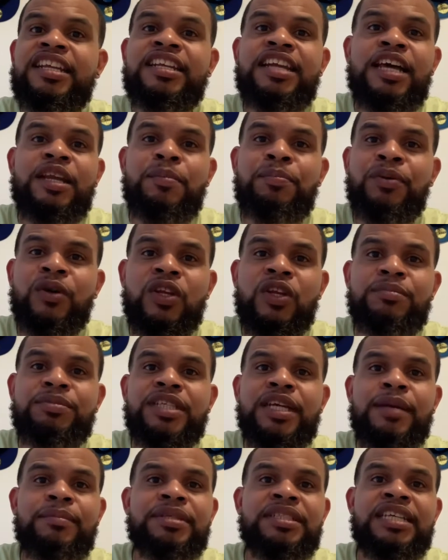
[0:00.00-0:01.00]
another pull-up
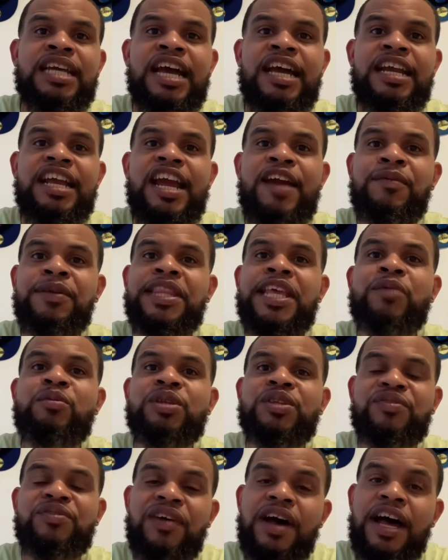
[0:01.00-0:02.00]
jump shot. Everything
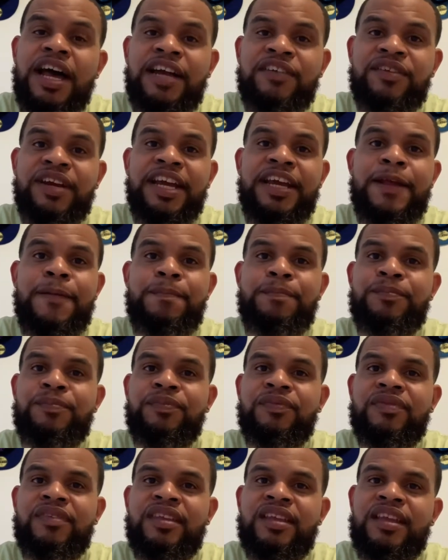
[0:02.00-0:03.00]
was fine, right?
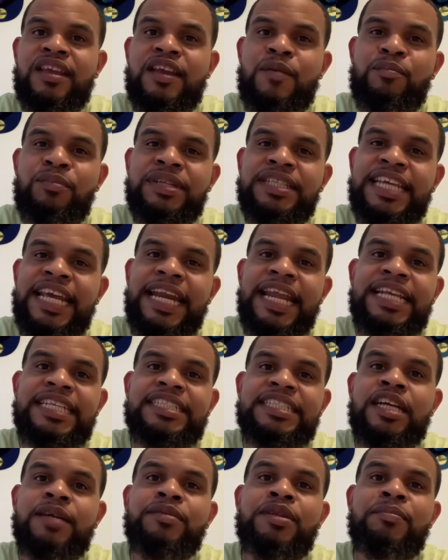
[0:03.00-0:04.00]
But then they
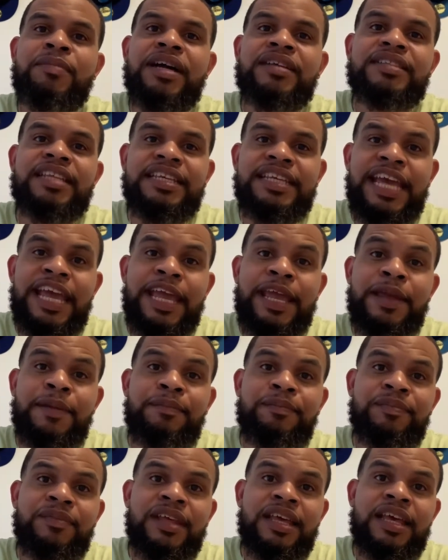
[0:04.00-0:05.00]
subbed him out the
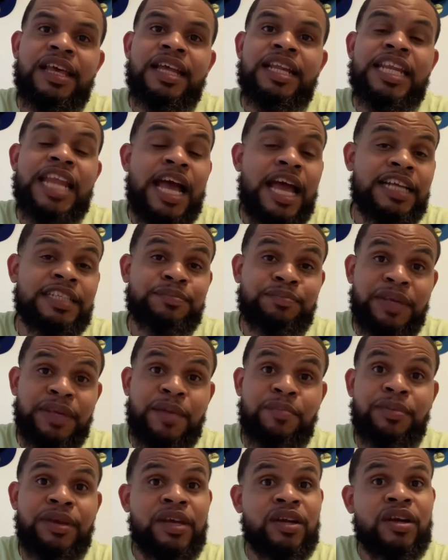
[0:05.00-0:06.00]
game. Now, as me
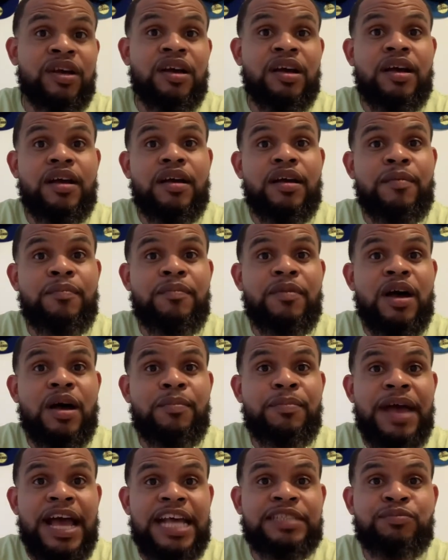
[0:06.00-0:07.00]
being a
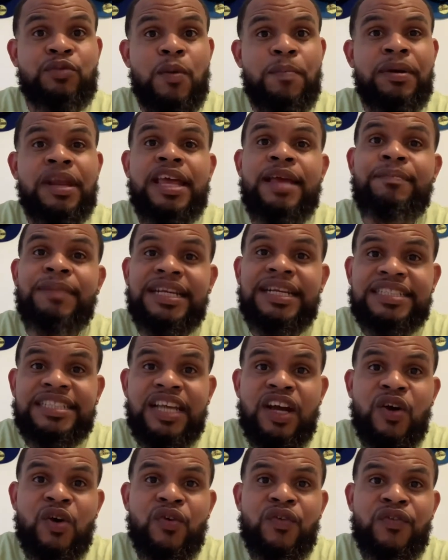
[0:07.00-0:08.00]
basketball player
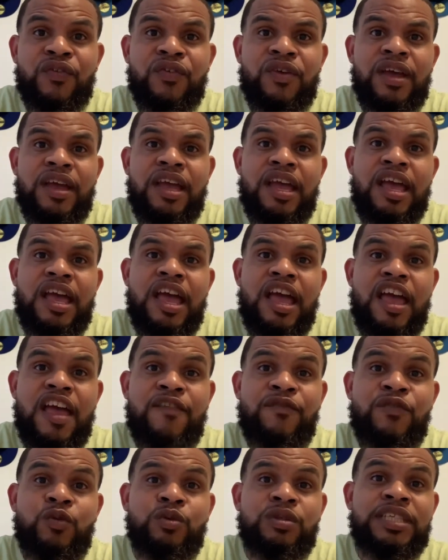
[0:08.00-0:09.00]
myself,
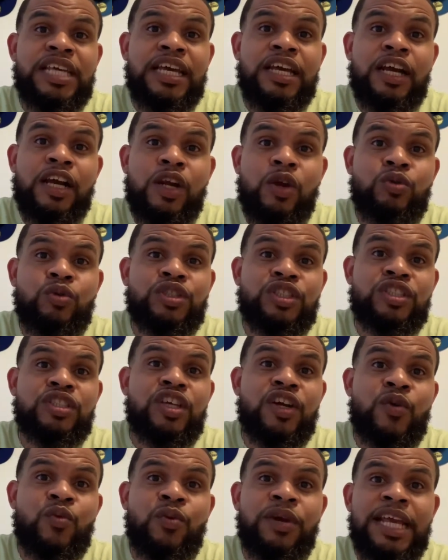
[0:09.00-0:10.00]
if you take a close
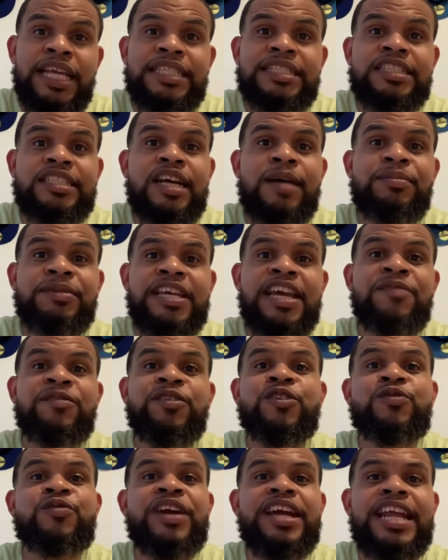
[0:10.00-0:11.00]
look, when they subbed Kevin
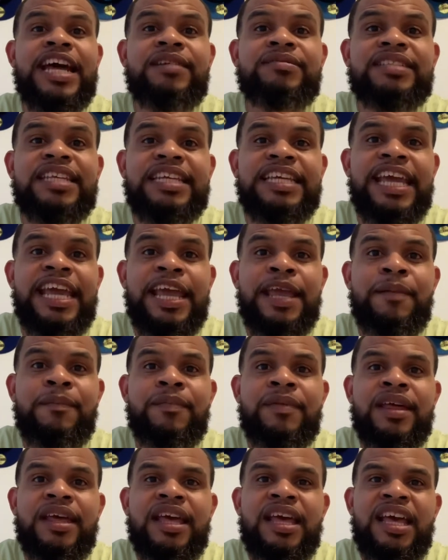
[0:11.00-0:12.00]
Durant out the
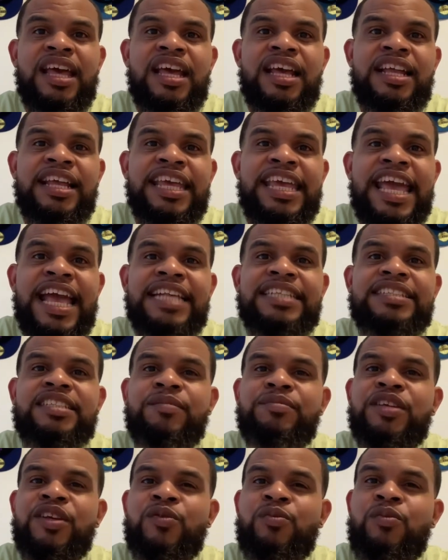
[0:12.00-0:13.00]
game, he had
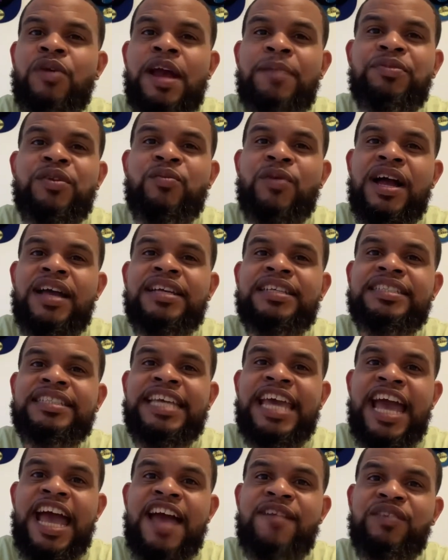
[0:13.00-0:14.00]
something wrapped around his
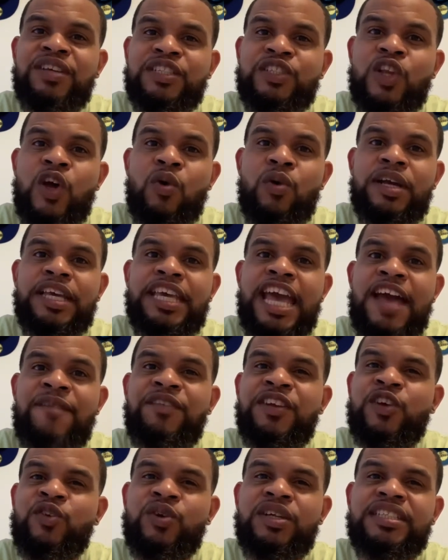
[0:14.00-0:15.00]
calf, his lower calf,
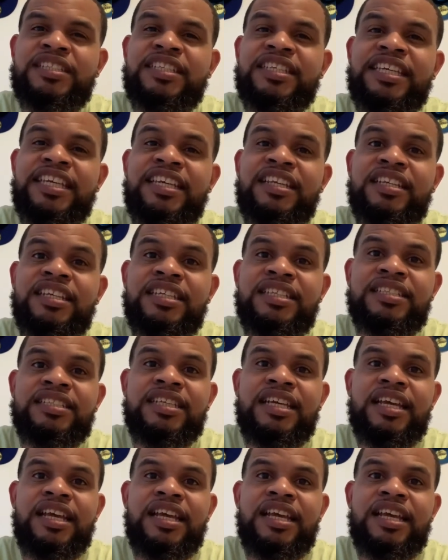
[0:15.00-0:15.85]
and on his Achilles.